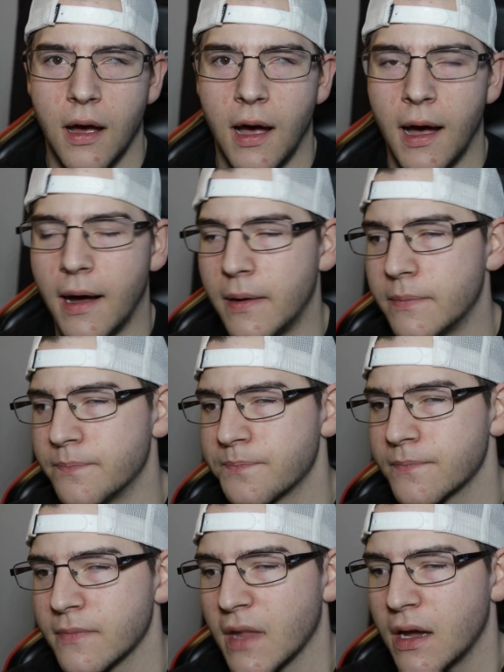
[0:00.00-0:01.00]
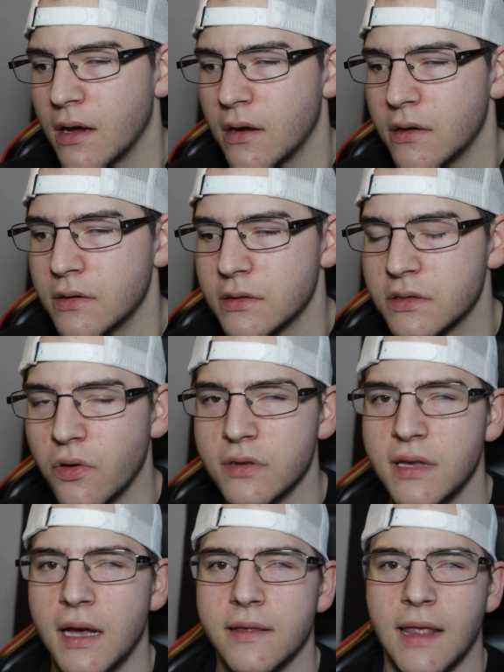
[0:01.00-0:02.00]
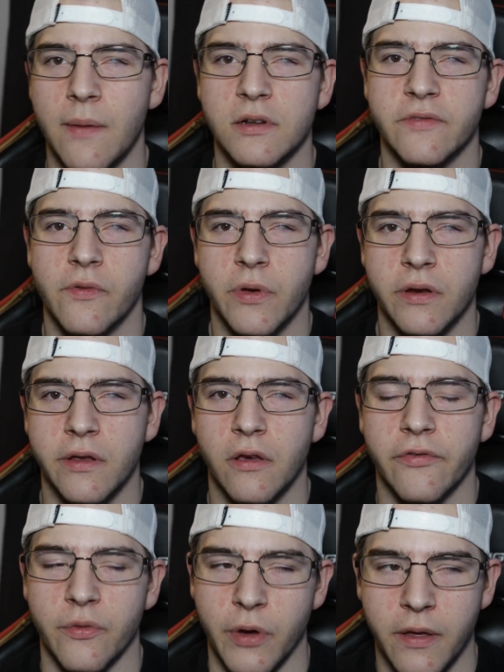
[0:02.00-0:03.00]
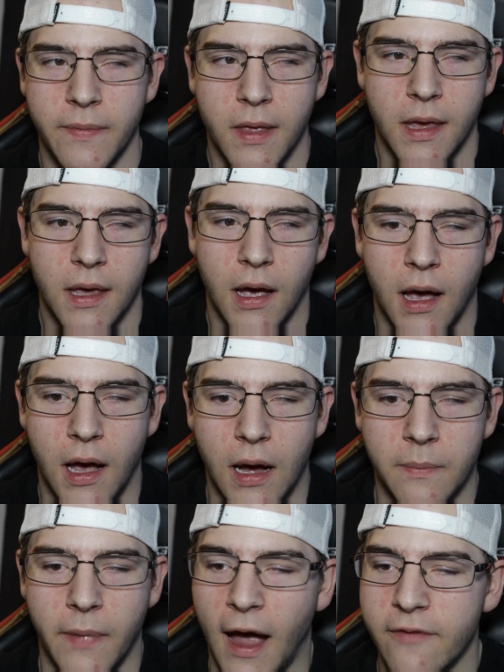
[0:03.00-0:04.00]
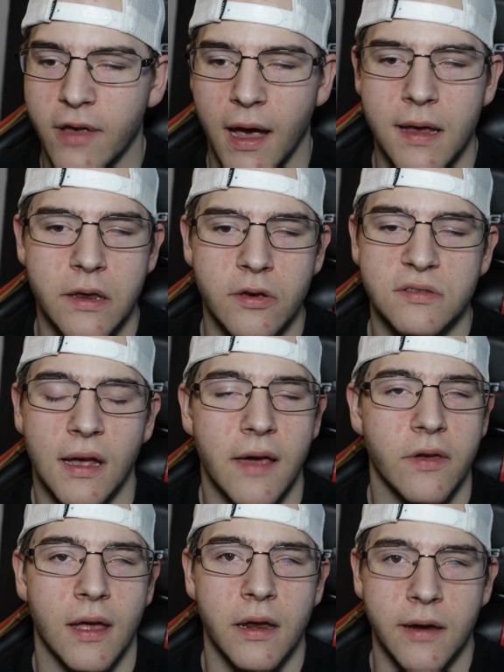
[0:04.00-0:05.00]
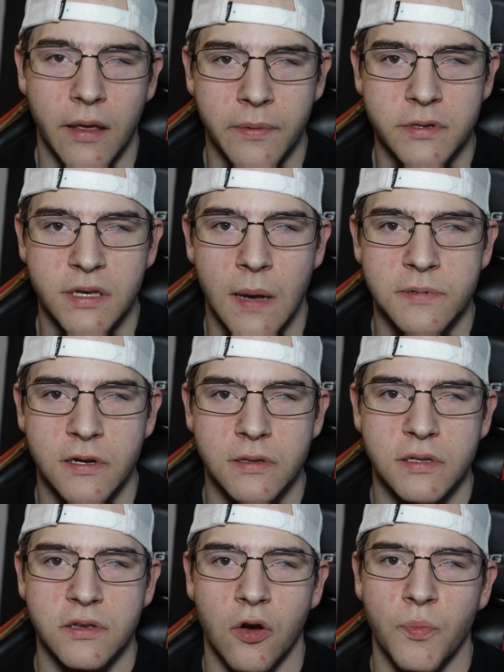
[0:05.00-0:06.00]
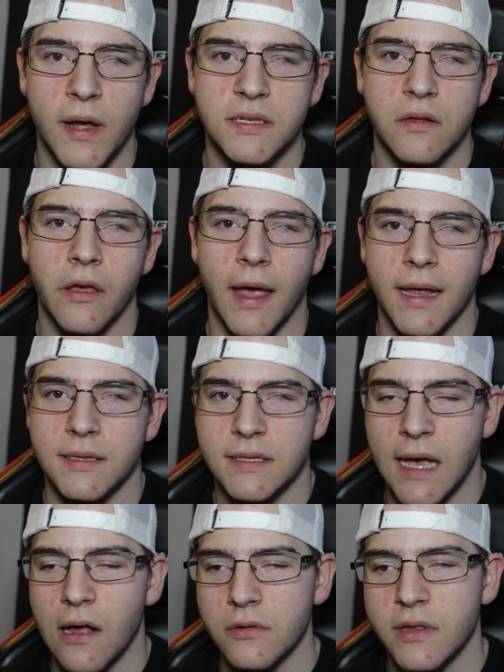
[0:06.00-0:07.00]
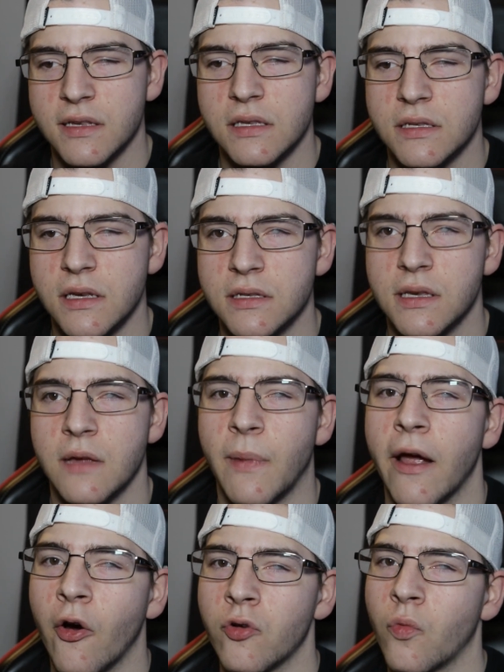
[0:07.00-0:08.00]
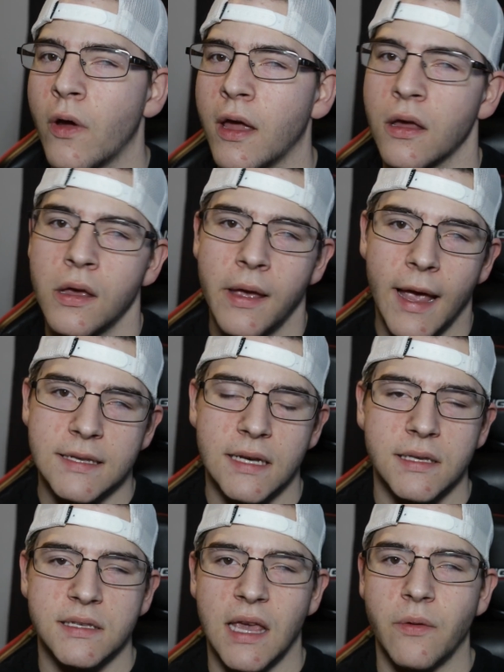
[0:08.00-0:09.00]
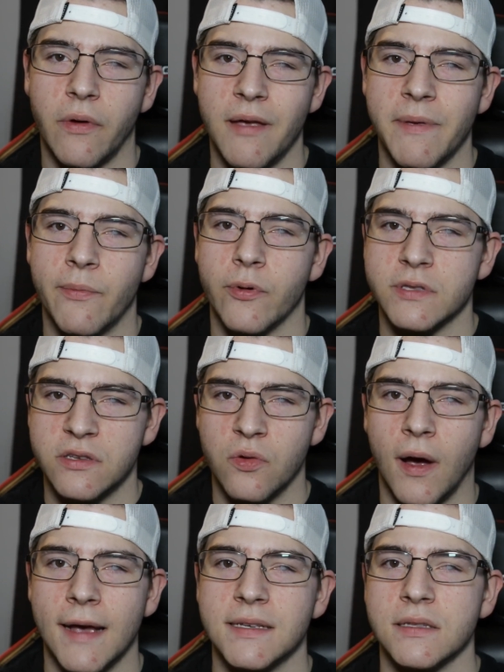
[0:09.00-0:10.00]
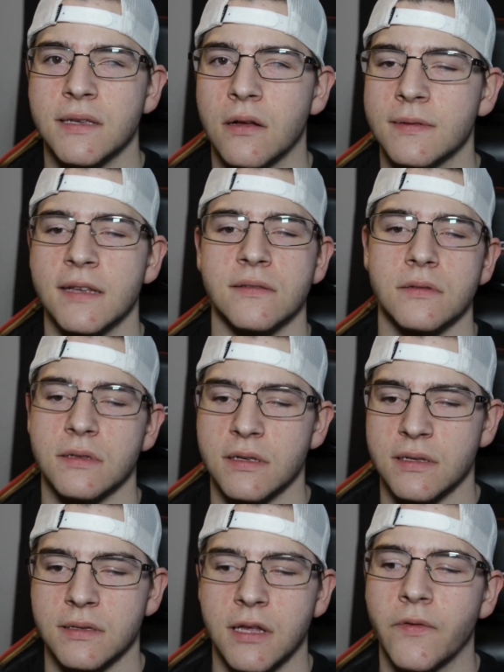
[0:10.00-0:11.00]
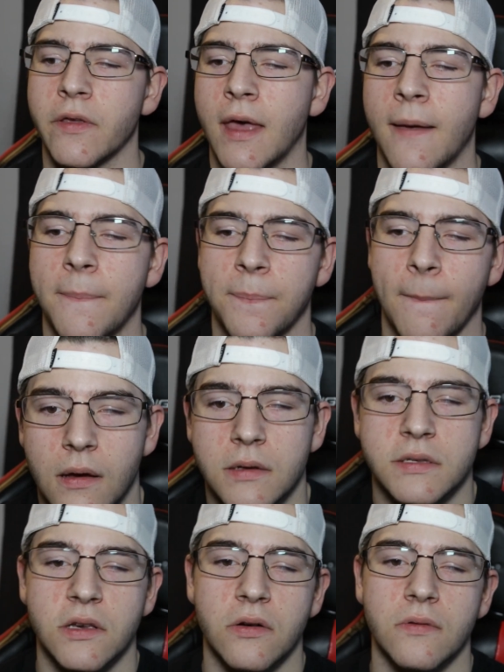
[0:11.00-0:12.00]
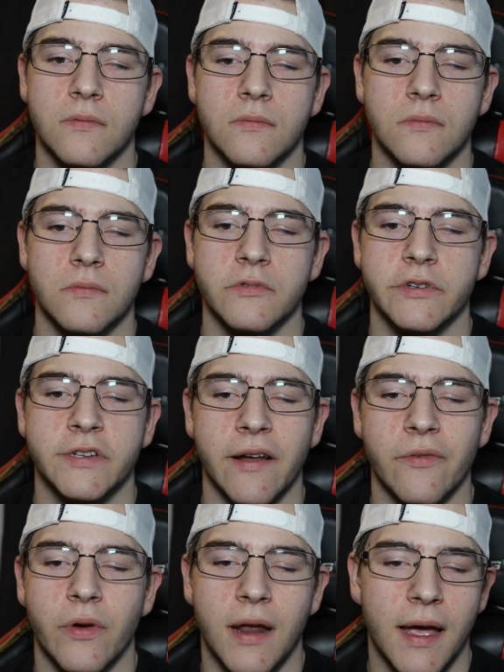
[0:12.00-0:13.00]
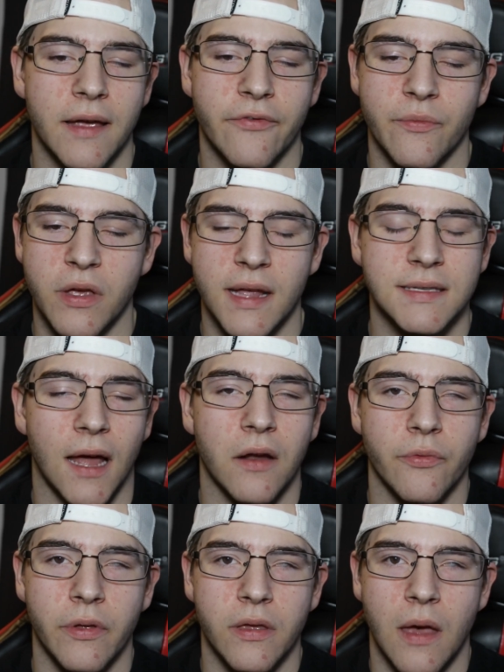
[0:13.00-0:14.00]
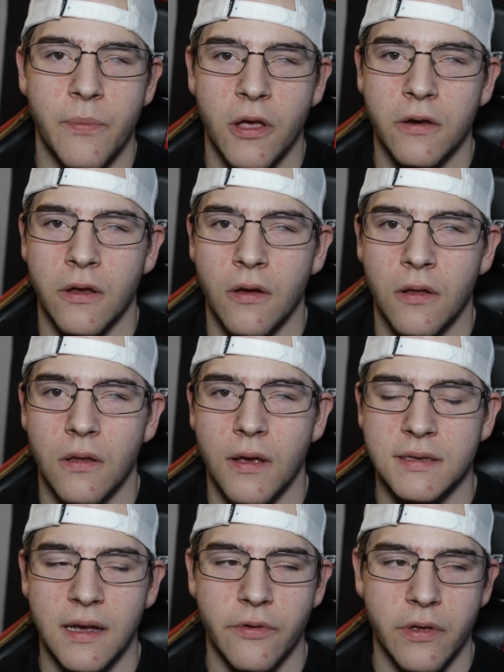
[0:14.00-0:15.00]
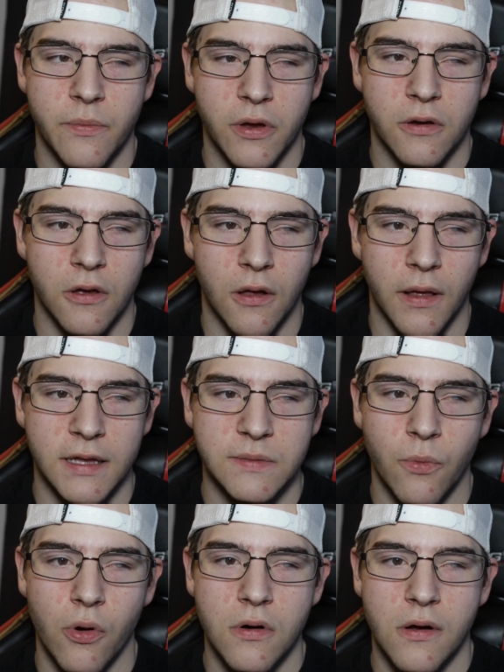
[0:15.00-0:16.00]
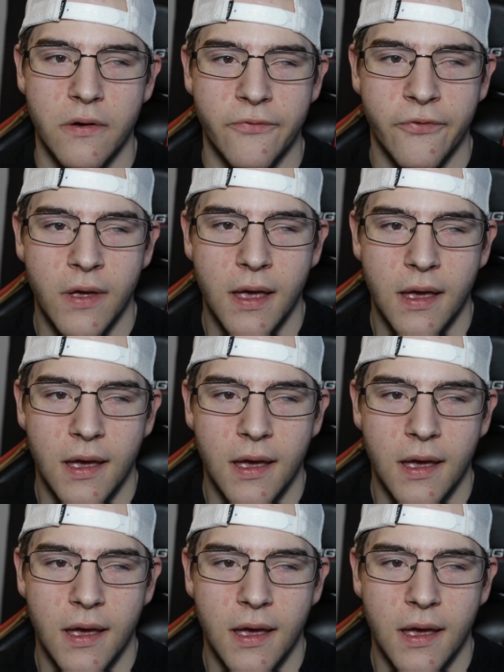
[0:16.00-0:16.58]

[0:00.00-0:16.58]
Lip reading: So it's not that much of a big deal for me. I've gotten used to not having any depth perception, so basically I can tell distances in my own way. It's not the same way people with two eyes can tell distances and stuff like that. So, driving one eye, for me, it's not really that big deal. It's more of